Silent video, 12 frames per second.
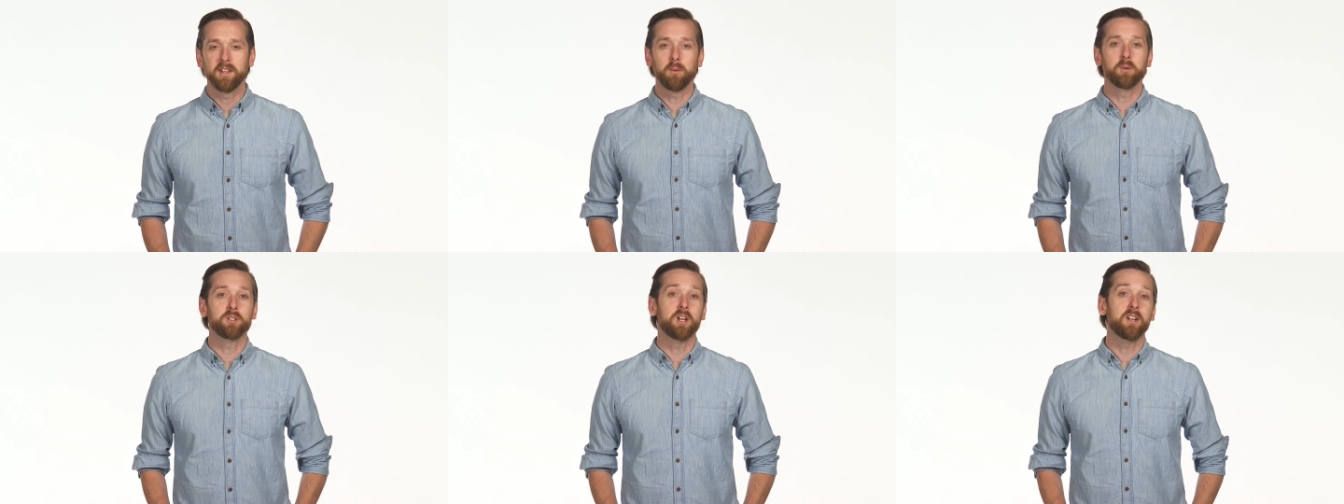that
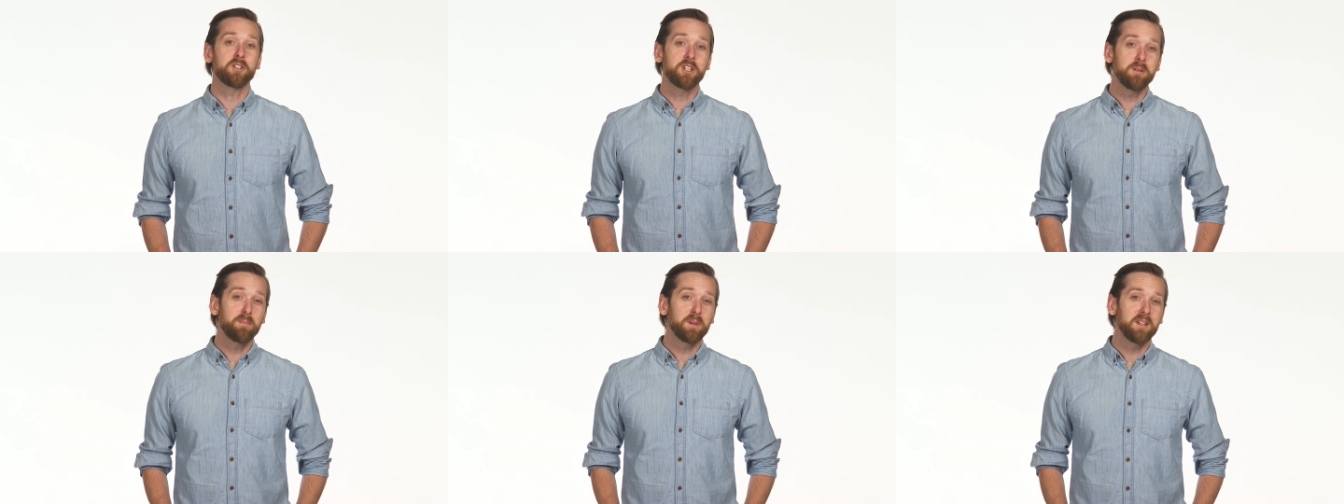were shot
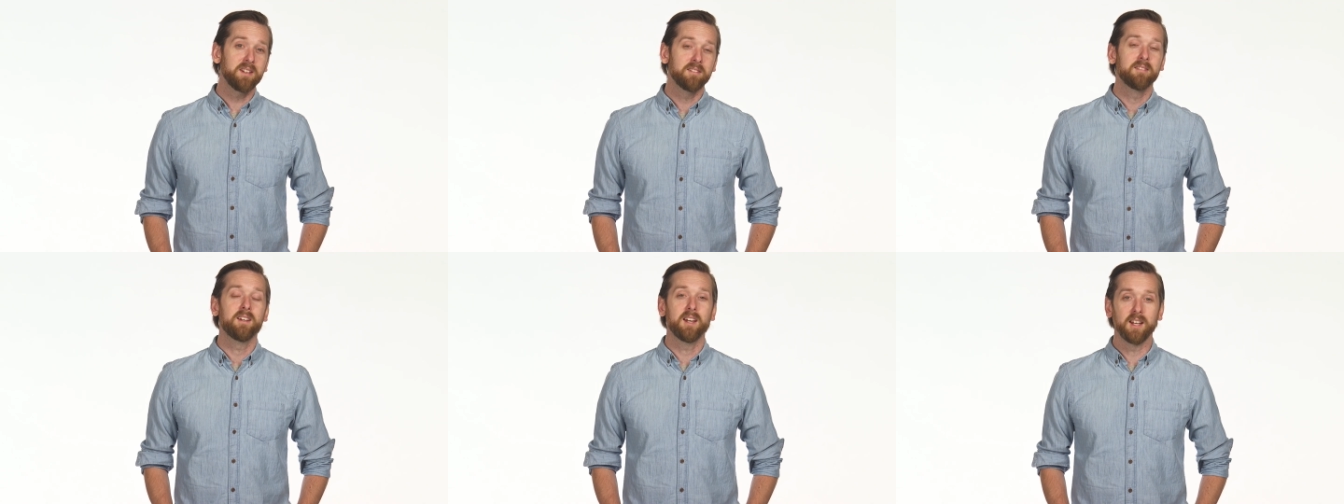cheaply
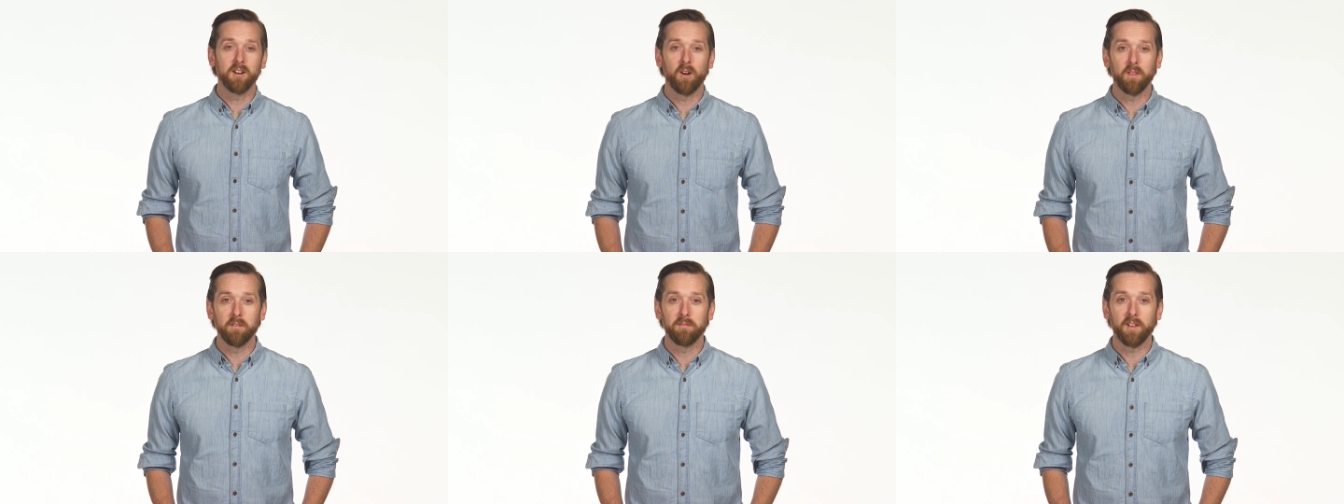and
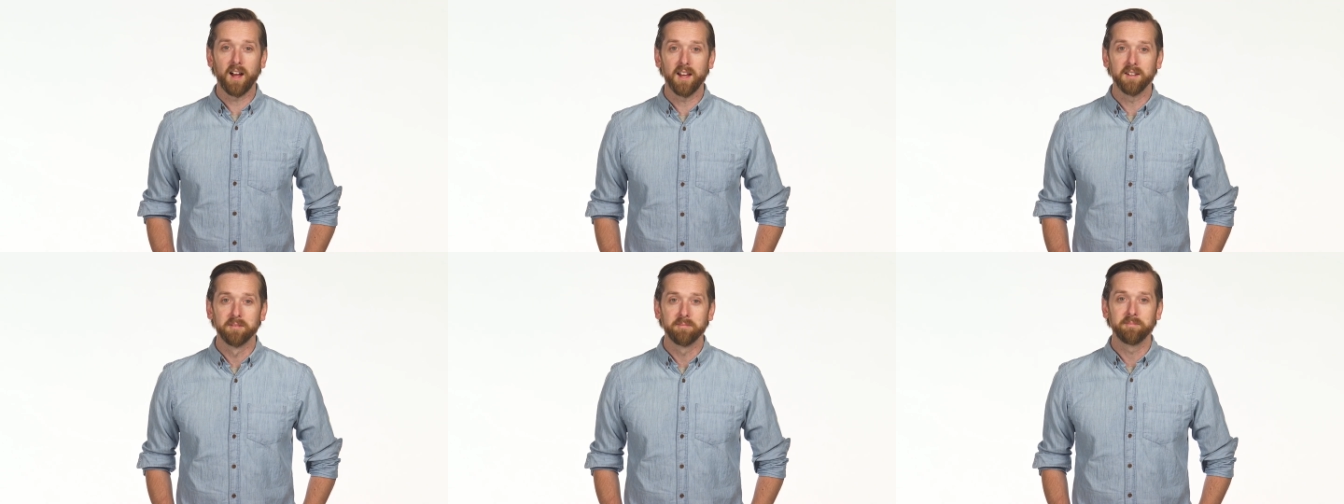on the fly.